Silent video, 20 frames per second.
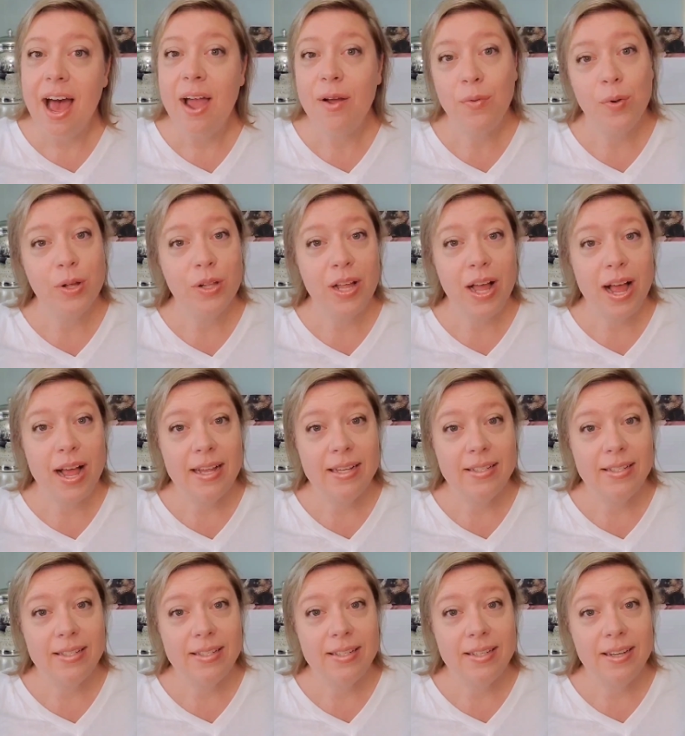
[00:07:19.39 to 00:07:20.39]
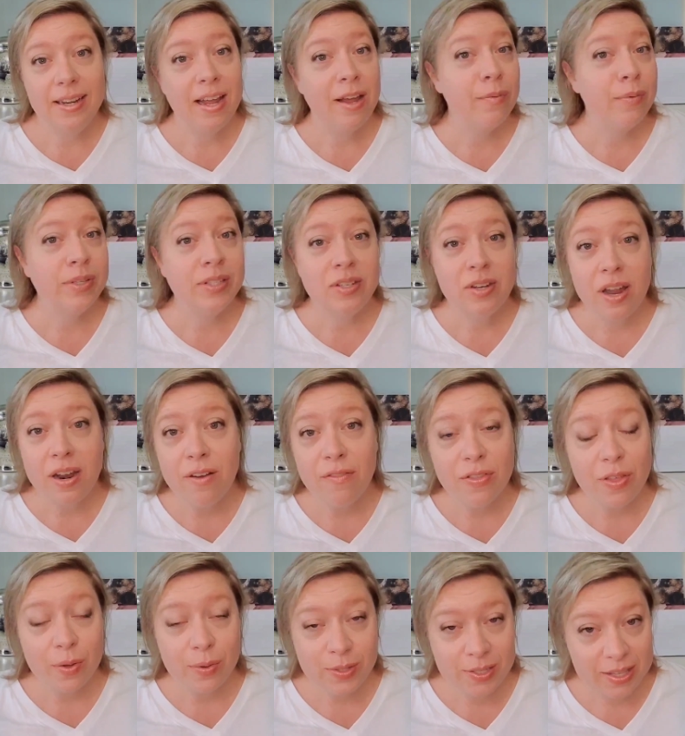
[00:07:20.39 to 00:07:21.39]
I realized it was none
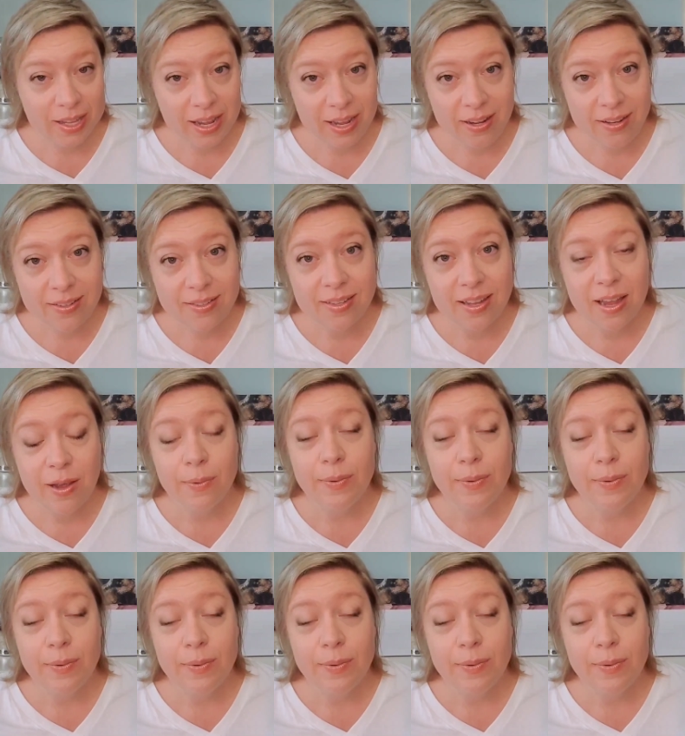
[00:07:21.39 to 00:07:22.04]
of those things.